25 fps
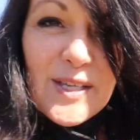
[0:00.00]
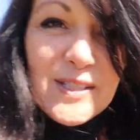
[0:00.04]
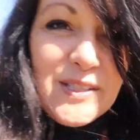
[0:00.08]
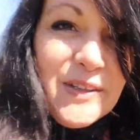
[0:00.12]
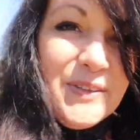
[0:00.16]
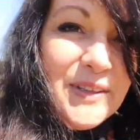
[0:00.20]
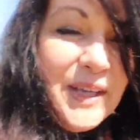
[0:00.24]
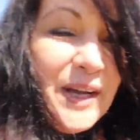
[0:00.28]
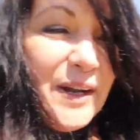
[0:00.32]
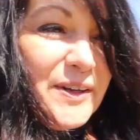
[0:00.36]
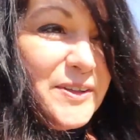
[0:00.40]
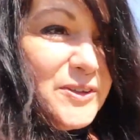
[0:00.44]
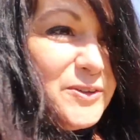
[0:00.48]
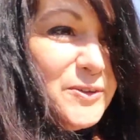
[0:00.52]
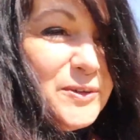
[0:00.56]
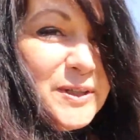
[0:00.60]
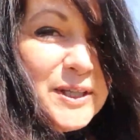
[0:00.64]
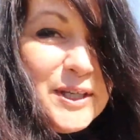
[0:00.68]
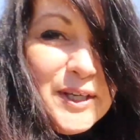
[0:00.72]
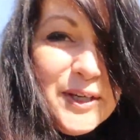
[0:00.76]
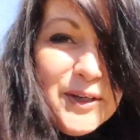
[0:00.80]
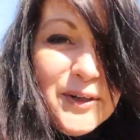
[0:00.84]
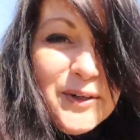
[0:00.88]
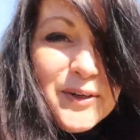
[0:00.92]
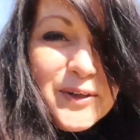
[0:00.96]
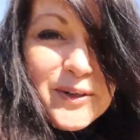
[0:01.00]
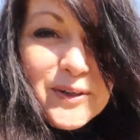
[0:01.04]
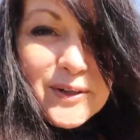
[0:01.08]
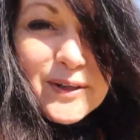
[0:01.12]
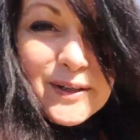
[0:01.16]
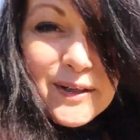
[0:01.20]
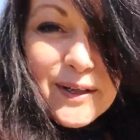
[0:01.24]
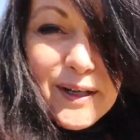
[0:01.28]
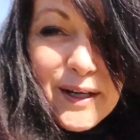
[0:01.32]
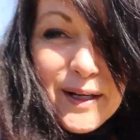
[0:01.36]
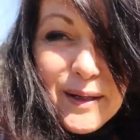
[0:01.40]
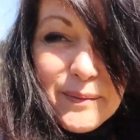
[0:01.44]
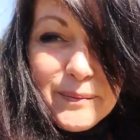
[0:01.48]
So yeah, you'll
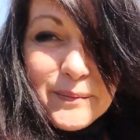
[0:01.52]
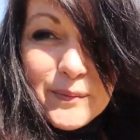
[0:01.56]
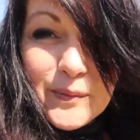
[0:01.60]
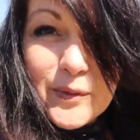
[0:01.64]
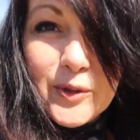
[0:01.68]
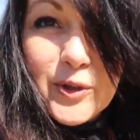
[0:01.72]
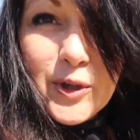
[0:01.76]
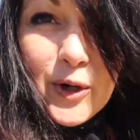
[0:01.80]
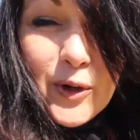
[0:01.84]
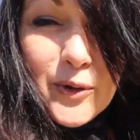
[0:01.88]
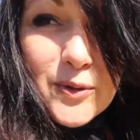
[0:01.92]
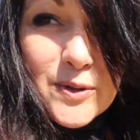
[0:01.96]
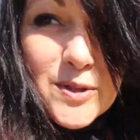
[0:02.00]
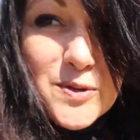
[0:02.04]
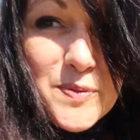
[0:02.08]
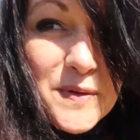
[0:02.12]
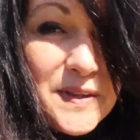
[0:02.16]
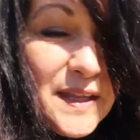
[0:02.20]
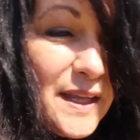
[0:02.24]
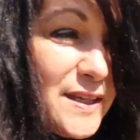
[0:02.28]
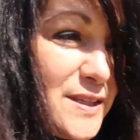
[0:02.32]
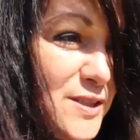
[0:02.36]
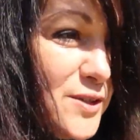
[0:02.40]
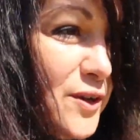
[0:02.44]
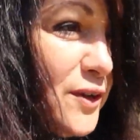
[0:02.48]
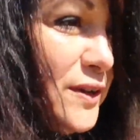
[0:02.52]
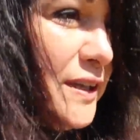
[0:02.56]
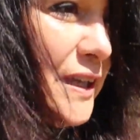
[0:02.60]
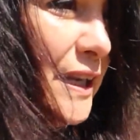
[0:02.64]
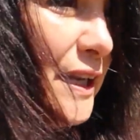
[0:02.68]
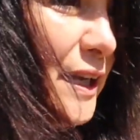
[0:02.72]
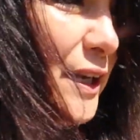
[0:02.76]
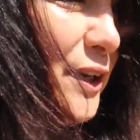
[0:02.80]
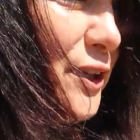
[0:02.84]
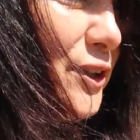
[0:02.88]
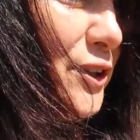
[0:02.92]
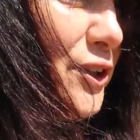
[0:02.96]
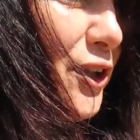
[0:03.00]
hear goats when they start
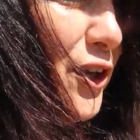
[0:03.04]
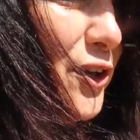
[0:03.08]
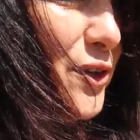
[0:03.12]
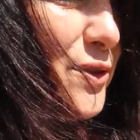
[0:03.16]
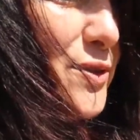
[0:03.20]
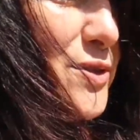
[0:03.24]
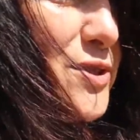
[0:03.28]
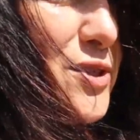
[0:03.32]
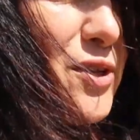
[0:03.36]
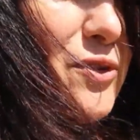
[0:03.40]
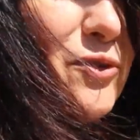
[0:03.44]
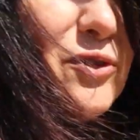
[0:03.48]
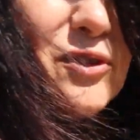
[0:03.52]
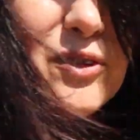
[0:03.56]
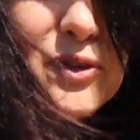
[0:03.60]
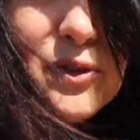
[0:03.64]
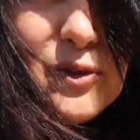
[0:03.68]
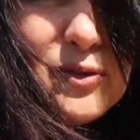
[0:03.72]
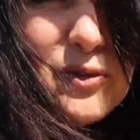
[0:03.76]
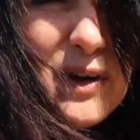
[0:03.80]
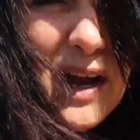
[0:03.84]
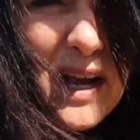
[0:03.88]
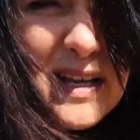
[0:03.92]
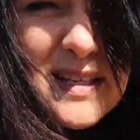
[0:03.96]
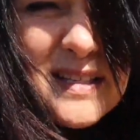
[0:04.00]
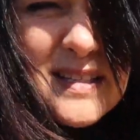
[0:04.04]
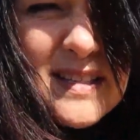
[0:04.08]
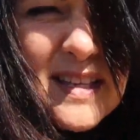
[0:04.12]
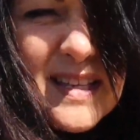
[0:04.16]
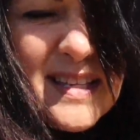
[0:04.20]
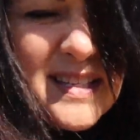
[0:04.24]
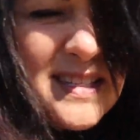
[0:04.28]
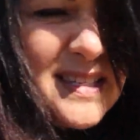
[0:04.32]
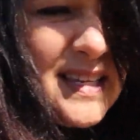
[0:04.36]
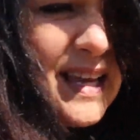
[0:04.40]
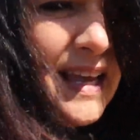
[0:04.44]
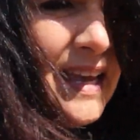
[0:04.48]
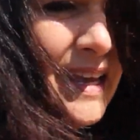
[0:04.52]
getting close. They're a little
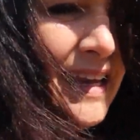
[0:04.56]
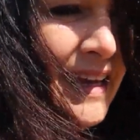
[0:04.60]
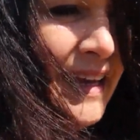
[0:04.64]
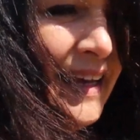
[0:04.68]
restless.